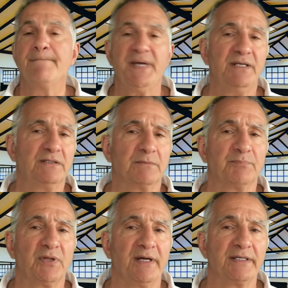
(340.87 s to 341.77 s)
pain
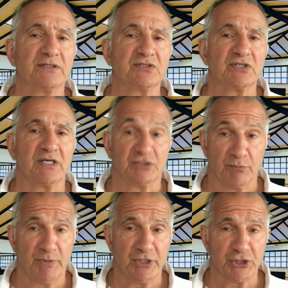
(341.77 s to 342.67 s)
compliance
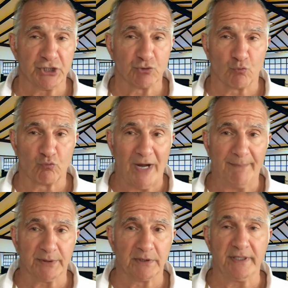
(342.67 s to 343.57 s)
diminishes
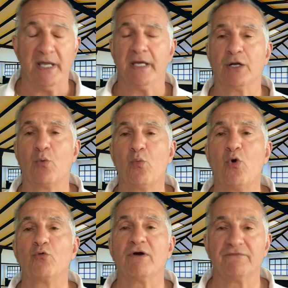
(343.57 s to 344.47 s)
rapidly and it
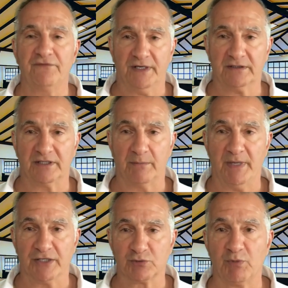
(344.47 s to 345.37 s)
won't affect them
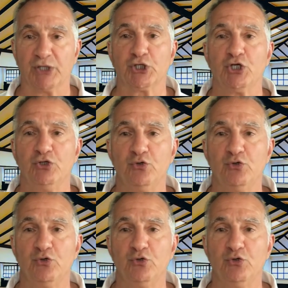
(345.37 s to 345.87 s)
as much.